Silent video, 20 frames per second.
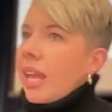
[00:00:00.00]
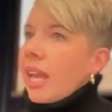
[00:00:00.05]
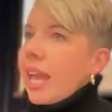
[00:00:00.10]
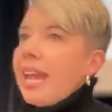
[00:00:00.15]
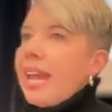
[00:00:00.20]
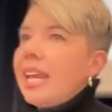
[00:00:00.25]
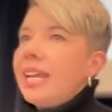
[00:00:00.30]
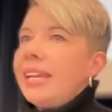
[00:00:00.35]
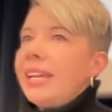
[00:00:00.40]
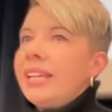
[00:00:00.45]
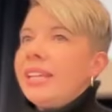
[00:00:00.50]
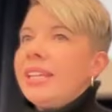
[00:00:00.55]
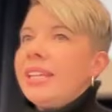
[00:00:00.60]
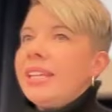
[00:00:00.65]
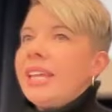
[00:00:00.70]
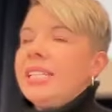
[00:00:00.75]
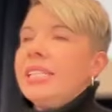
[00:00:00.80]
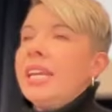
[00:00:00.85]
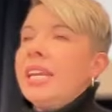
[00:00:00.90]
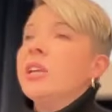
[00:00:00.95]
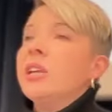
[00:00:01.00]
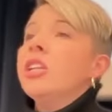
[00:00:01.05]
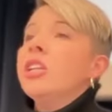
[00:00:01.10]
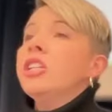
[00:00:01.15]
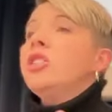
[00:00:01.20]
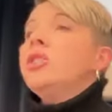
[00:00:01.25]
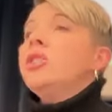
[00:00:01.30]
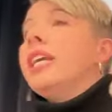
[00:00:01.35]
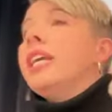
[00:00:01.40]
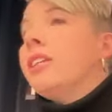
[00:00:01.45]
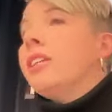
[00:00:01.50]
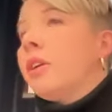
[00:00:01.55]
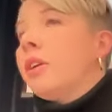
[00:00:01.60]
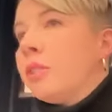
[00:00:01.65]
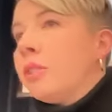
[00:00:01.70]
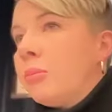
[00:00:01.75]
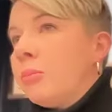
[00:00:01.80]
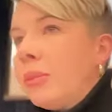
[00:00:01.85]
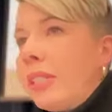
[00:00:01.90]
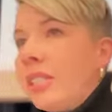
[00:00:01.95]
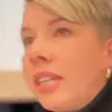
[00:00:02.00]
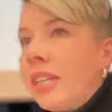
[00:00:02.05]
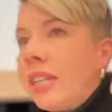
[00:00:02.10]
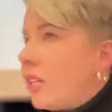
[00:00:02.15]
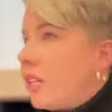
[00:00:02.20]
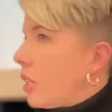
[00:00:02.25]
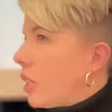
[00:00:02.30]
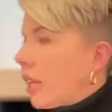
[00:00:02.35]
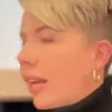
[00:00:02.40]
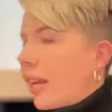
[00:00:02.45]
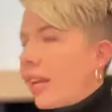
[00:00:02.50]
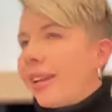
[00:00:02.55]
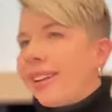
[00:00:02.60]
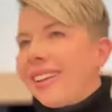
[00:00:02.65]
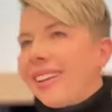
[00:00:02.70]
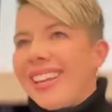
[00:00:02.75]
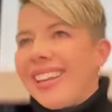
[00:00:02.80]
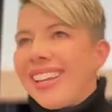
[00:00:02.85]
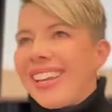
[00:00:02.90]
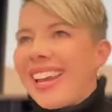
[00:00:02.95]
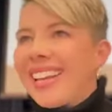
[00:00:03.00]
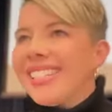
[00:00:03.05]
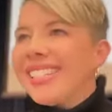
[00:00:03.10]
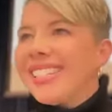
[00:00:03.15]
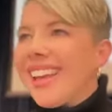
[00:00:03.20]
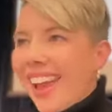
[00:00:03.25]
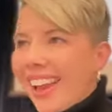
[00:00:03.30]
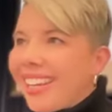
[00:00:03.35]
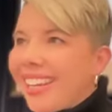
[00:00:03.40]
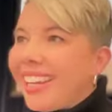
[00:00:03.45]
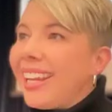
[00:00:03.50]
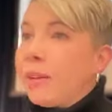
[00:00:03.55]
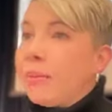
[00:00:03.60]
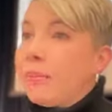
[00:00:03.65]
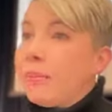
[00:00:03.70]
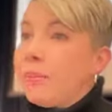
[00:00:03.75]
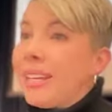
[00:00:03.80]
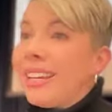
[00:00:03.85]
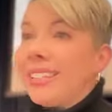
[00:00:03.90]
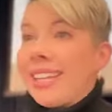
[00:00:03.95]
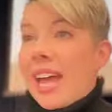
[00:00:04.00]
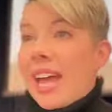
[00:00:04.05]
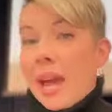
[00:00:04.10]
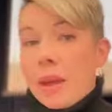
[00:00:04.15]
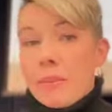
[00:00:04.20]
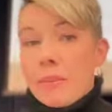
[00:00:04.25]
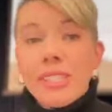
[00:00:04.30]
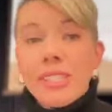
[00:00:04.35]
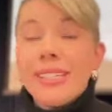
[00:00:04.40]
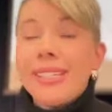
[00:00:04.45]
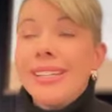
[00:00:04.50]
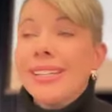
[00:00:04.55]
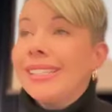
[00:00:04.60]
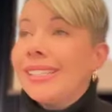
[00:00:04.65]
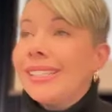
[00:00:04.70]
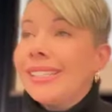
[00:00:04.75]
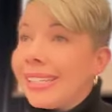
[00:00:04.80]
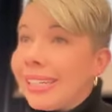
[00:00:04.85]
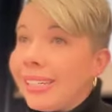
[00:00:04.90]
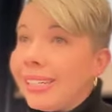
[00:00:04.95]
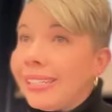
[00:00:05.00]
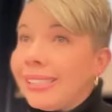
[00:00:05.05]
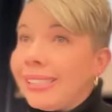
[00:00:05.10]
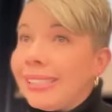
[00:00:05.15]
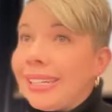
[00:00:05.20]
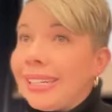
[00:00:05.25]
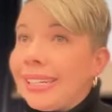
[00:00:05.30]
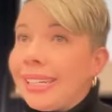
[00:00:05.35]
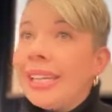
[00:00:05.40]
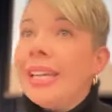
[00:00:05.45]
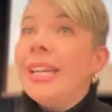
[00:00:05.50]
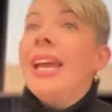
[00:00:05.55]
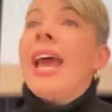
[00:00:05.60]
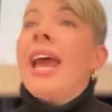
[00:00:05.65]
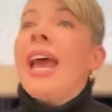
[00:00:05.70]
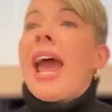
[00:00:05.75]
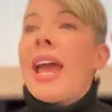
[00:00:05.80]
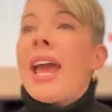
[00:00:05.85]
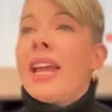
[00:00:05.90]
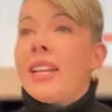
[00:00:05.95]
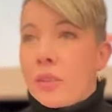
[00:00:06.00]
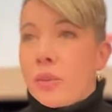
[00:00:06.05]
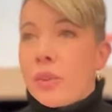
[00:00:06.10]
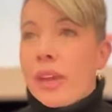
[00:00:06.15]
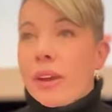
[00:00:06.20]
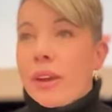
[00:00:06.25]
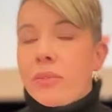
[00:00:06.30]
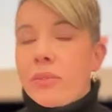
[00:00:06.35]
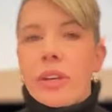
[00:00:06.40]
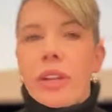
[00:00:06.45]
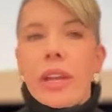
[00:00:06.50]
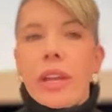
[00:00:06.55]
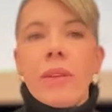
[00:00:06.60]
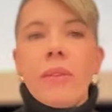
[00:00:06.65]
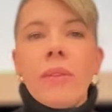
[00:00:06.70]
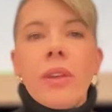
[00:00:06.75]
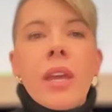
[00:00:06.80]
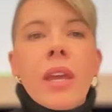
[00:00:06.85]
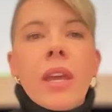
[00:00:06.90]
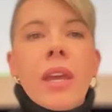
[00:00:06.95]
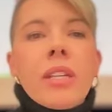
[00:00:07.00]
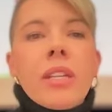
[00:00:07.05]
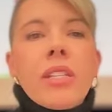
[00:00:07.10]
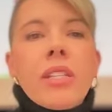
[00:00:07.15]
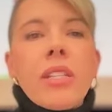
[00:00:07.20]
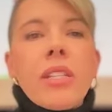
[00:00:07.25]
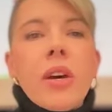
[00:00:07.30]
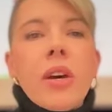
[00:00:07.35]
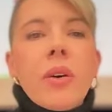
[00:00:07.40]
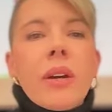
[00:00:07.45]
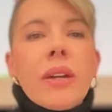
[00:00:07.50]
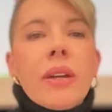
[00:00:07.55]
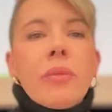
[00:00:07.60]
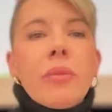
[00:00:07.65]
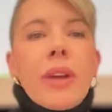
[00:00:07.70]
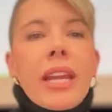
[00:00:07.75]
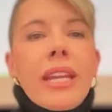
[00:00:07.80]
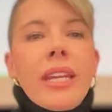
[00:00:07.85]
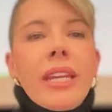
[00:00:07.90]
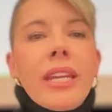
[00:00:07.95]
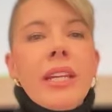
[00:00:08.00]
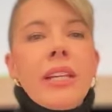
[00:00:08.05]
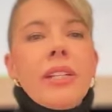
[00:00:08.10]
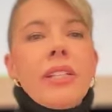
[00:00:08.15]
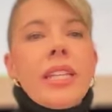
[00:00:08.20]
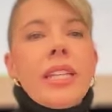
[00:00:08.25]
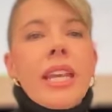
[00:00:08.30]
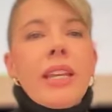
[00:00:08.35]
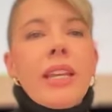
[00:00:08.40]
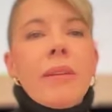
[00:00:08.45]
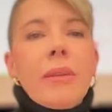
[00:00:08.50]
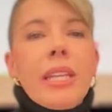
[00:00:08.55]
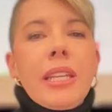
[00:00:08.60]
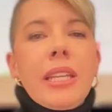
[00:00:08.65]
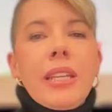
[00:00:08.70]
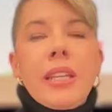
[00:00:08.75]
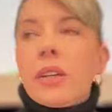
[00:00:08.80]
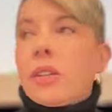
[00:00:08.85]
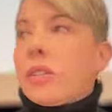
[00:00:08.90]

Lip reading: and they say, could you take notes, please? And you're like, yes, I can, because I'm just going to click on a link and do that for you. So right here, take meeting